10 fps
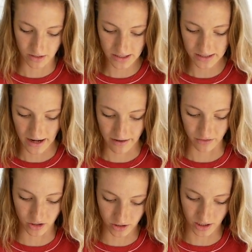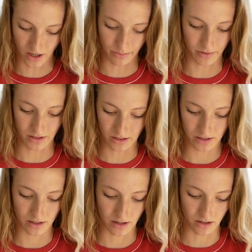need to have good
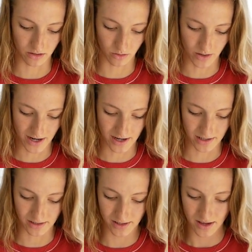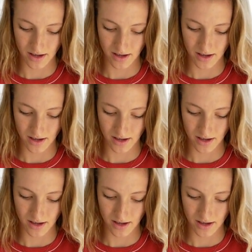toppings, otherwise...